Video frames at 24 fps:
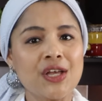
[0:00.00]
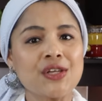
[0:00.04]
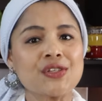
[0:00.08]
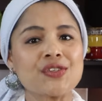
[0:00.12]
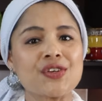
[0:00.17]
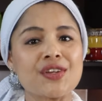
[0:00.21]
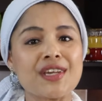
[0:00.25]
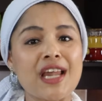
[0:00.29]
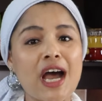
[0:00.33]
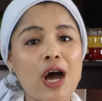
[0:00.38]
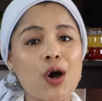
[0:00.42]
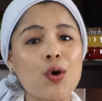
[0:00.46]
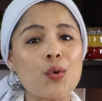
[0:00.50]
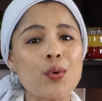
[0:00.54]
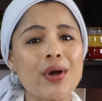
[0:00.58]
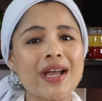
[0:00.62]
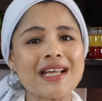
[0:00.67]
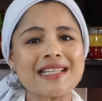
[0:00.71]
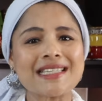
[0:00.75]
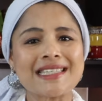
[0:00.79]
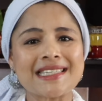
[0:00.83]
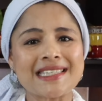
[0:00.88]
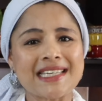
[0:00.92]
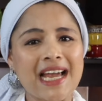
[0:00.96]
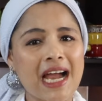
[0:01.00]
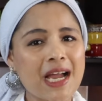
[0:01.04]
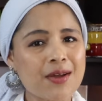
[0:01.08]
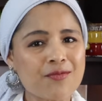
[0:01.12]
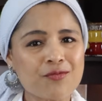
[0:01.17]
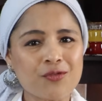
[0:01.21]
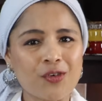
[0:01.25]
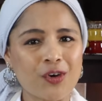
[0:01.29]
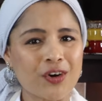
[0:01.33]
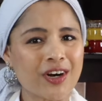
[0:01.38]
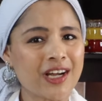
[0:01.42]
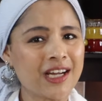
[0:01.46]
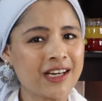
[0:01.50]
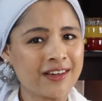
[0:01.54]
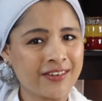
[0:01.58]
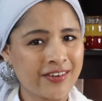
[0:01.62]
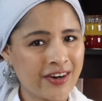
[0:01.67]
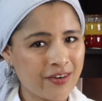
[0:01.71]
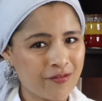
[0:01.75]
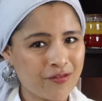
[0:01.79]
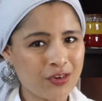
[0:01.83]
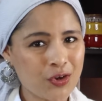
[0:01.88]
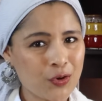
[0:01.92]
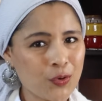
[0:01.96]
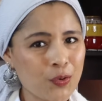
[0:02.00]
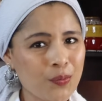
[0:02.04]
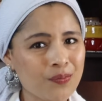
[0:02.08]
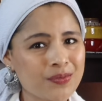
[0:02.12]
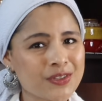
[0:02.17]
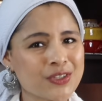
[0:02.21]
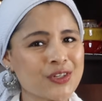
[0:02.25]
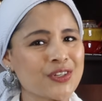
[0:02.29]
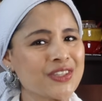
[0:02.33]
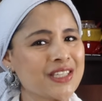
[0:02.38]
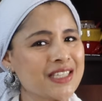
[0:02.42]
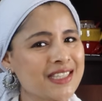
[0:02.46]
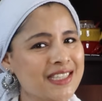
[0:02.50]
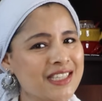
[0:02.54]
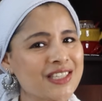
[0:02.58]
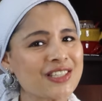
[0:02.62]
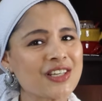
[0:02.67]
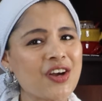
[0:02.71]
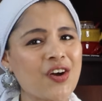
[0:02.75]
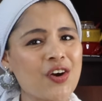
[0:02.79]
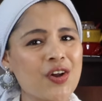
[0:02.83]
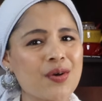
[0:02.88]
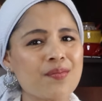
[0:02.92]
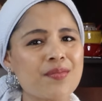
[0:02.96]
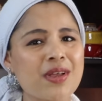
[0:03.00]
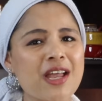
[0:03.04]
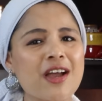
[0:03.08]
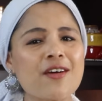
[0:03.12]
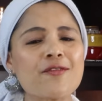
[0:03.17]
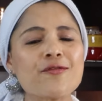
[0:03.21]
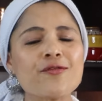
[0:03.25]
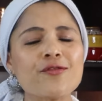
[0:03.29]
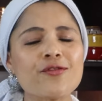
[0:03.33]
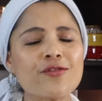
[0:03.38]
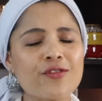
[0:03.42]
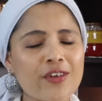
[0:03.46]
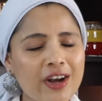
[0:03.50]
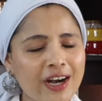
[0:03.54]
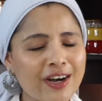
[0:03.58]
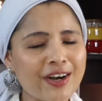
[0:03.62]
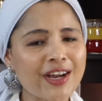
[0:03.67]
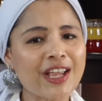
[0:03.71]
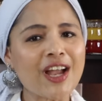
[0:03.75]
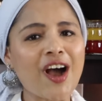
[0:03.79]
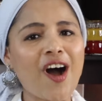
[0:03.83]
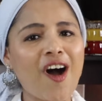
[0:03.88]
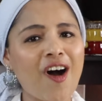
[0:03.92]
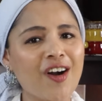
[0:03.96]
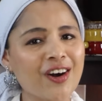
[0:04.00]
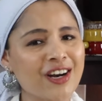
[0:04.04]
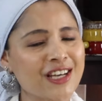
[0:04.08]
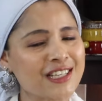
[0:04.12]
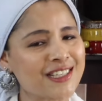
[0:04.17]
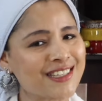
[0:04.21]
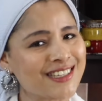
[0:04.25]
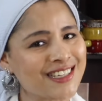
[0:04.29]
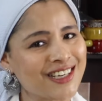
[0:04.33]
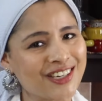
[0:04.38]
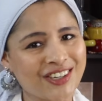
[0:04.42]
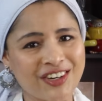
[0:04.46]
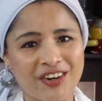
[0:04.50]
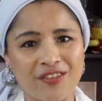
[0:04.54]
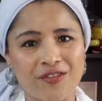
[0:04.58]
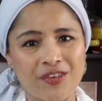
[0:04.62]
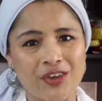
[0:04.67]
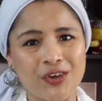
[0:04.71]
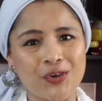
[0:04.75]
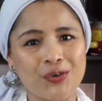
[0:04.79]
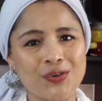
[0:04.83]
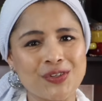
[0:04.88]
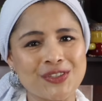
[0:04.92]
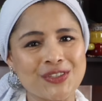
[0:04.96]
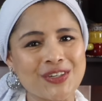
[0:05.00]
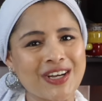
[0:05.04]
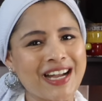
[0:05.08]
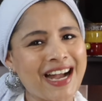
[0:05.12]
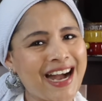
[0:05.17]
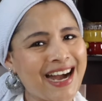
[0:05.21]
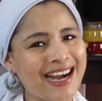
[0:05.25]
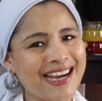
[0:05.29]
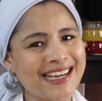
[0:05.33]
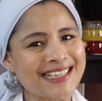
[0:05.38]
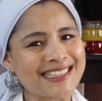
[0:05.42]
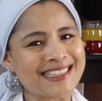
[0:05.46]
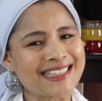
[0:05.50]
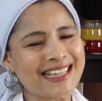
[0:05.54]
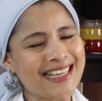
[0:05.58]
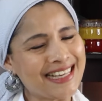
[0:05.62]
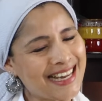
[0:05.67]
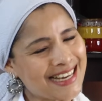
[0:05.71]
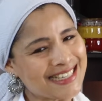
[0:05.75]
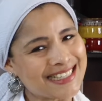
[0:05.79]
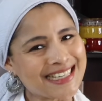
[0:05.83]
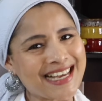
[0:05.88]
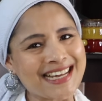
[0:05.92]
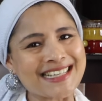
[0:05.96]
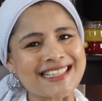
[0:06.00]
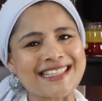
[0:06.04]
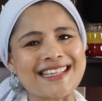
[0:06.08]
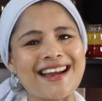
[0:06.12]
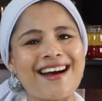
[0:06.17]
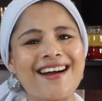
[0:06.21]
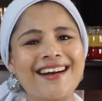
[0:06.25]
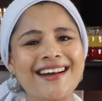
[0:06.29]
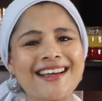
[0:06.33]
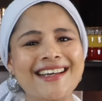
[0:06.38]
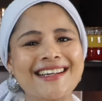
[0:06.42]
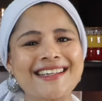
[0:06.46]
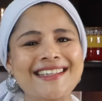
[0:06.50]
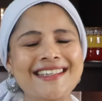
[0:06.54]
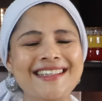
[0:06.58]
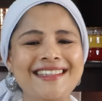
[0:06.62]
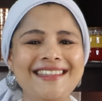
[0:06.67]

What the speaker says: So now it's time for a review. So this is gonna be a very honest review. So guys, let's get started.